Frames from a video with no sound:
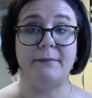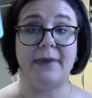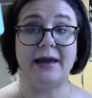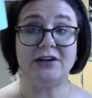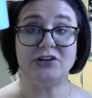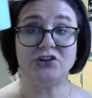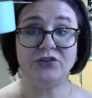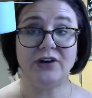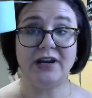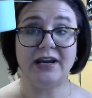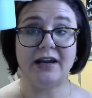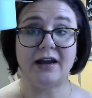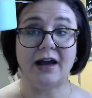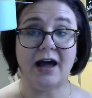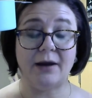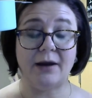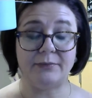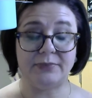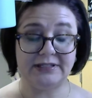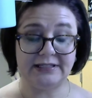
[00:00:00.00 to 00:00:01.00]
measuring
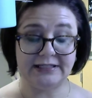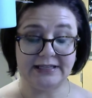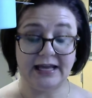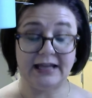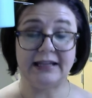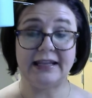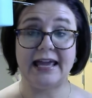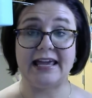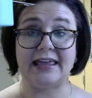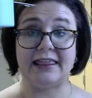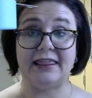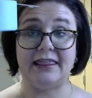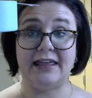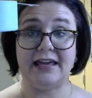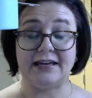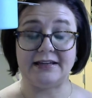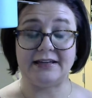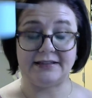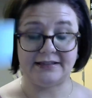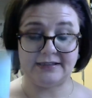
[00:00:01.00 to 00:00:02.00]
cups like
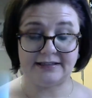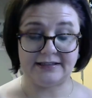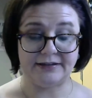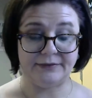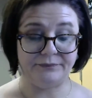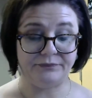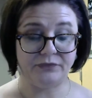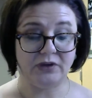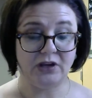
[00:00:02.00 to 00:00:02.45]
this.